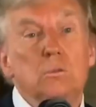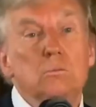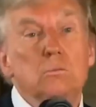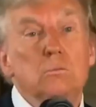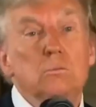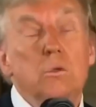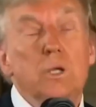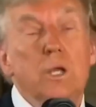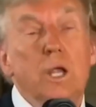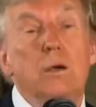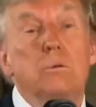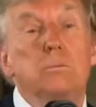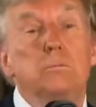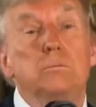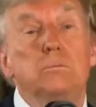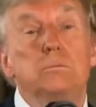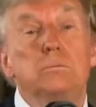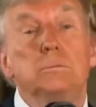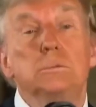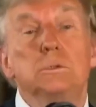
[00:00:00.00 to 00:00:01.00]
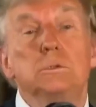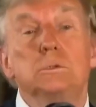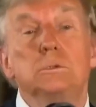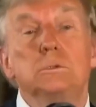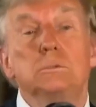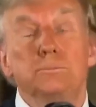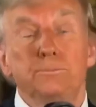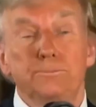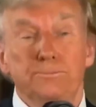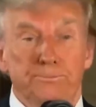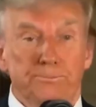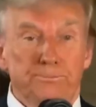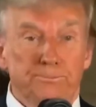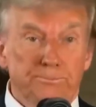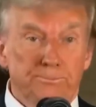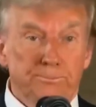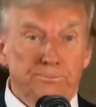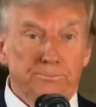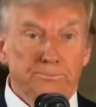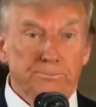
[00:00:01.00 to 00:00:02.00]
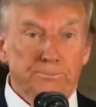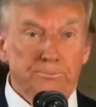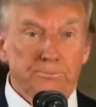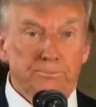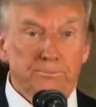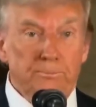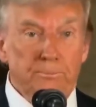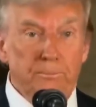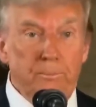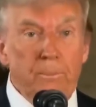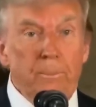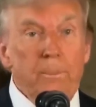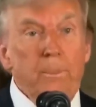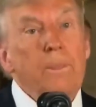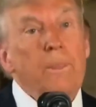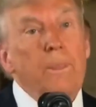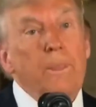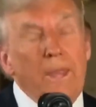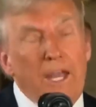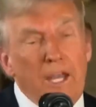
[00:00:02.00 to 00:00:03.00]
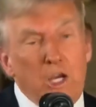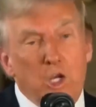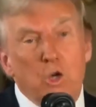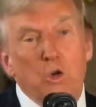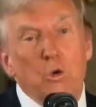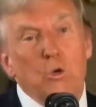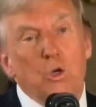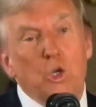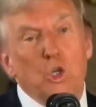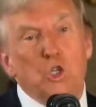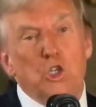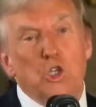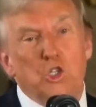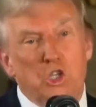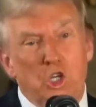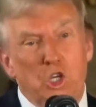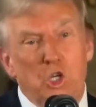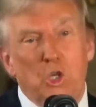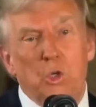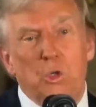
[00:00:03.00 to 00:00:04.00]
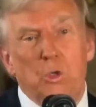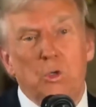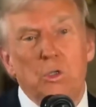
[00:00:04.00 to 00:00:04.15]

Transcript: as a sham. And boy, did it set Trump off.